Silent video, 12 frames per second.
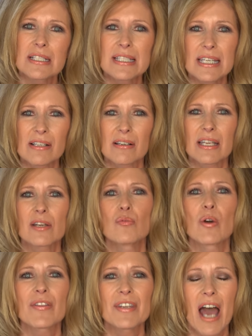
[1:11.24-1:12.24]

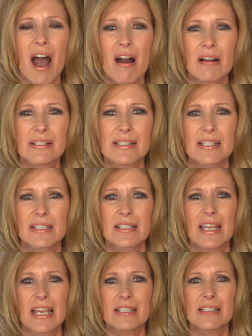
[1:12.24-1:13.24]
dealing with
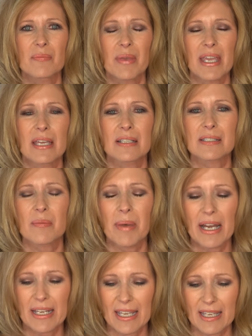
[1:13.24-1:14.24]
Nioxin and some hints
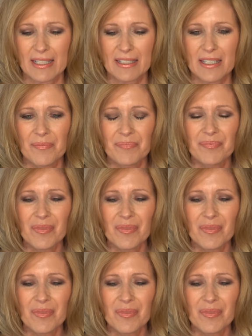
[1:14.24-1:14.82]
about it.